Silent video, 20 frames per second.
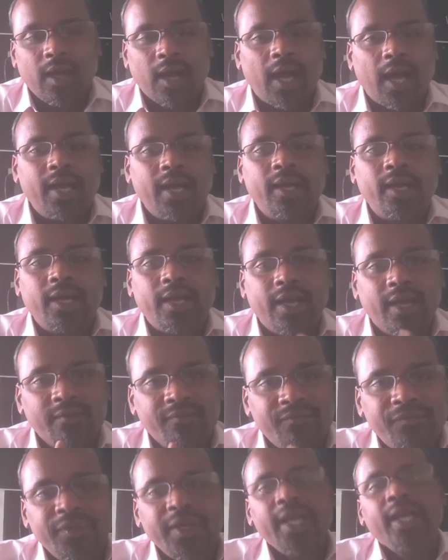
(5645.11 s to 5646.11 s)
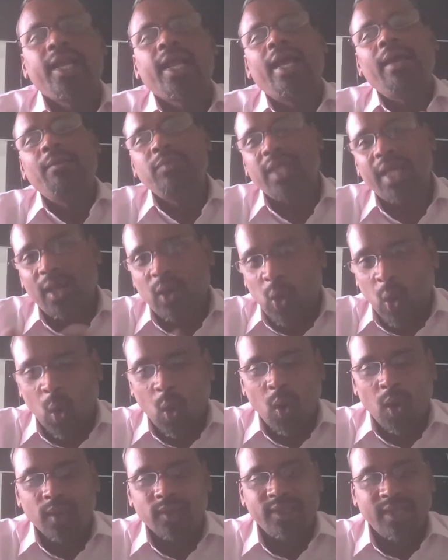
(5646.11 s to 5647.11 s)
And every time they
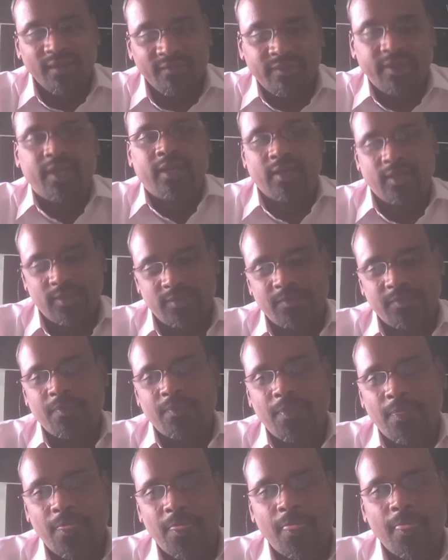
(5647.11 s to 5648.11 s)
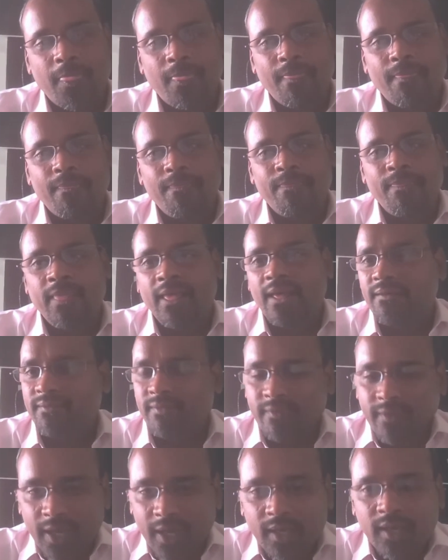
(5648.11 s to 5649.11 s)
go, they win. They
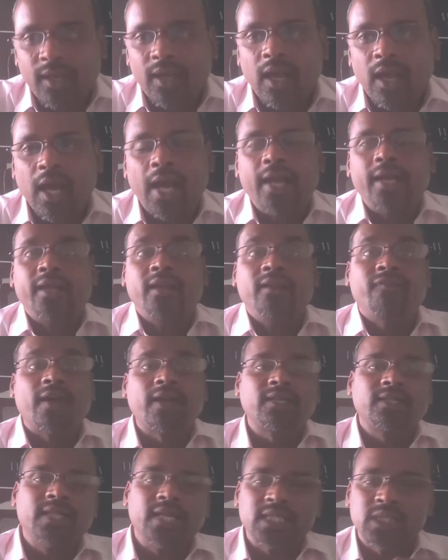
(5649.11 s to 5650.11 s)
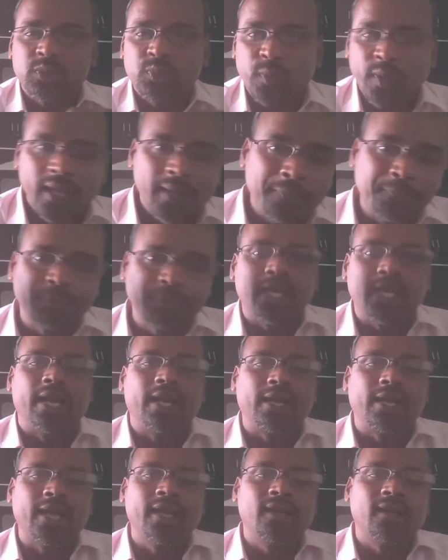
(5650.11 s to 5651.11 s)
win, and in fact, they sweep the
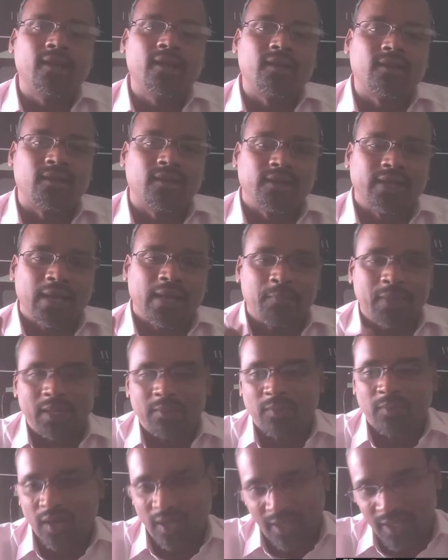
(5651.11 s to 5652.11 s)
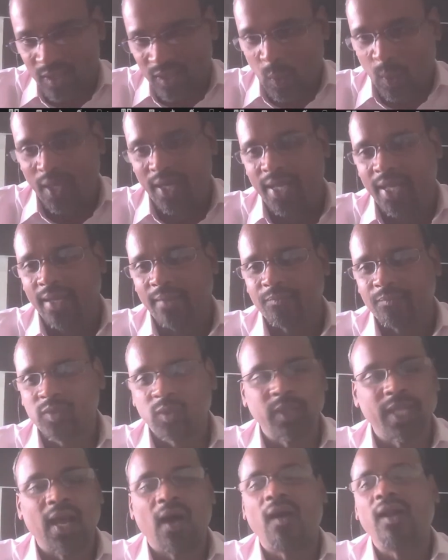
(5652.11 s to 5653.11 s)
entire gambling market one day.
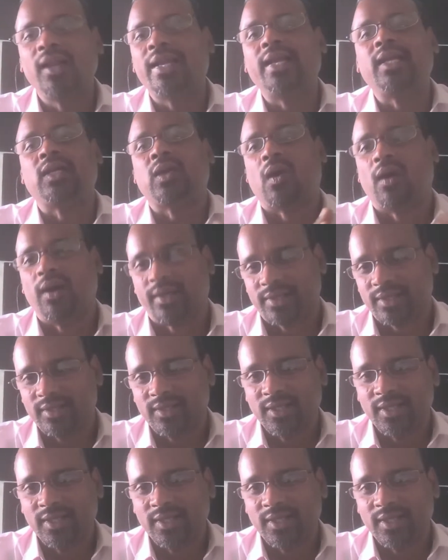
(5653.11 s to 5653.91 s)
So they all get caught.